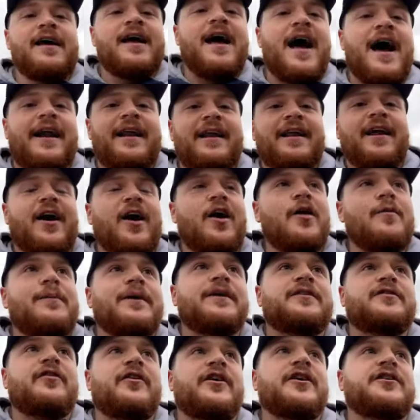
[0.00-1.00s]
heading home
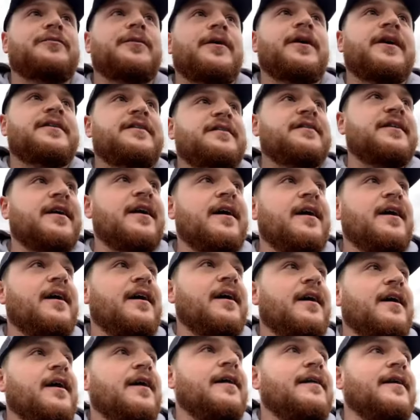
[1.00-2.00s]
this Christmas,
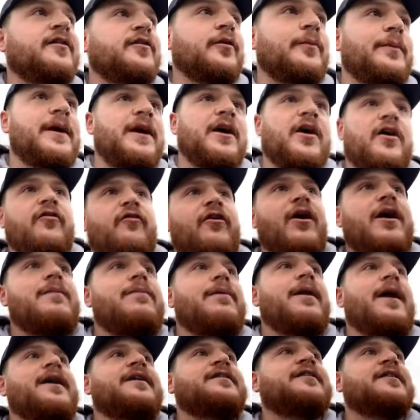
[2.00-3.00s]
this will be a great
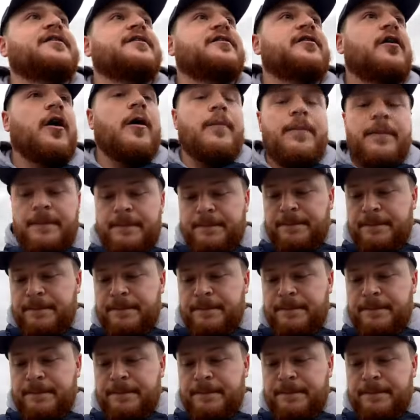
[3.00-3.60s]
place to stop.